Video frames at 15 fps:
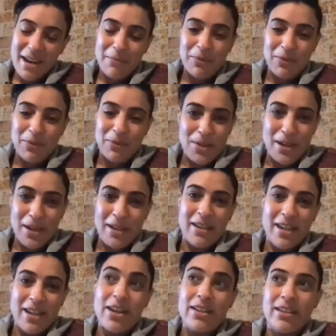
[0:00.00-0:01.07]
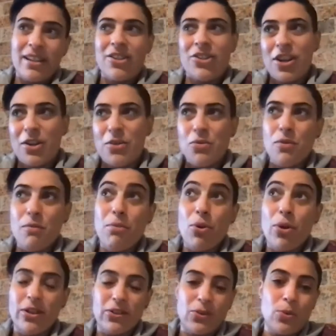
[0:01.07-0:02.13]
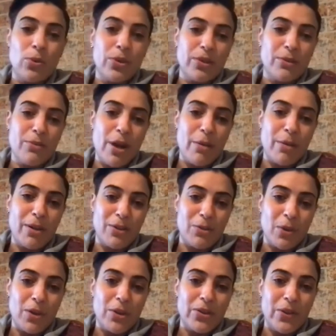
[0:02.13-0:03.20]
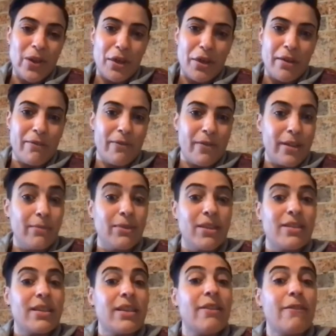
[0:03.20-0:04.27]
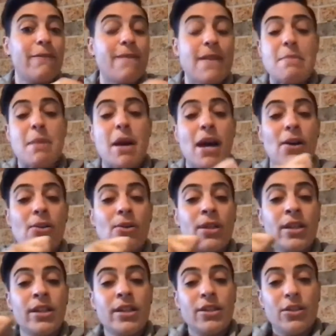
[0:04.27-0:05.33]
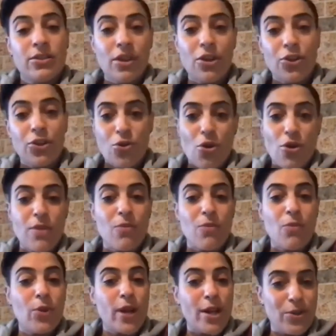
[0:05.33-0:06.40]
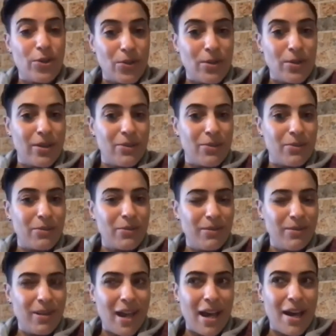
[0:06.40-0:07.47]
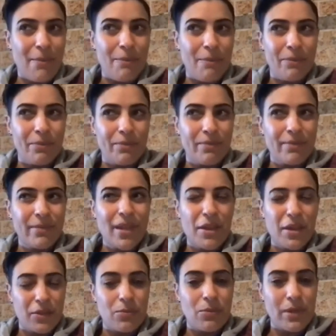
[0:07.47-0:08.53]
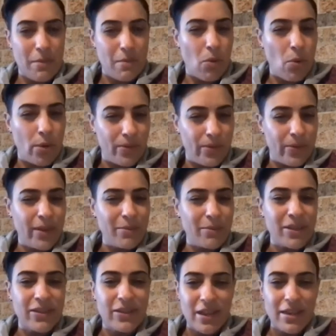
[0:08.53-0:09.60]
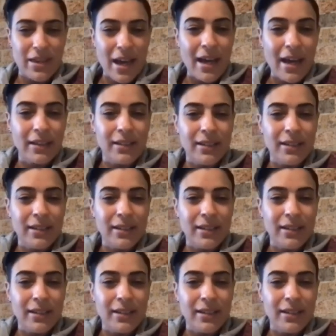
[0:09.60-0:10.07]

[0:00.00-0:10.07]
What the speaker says: absolutely. And I teach at an all-boys school at the moment as well. So I think for them to see a female so strong in what I do is, I think it's really important for them to see that.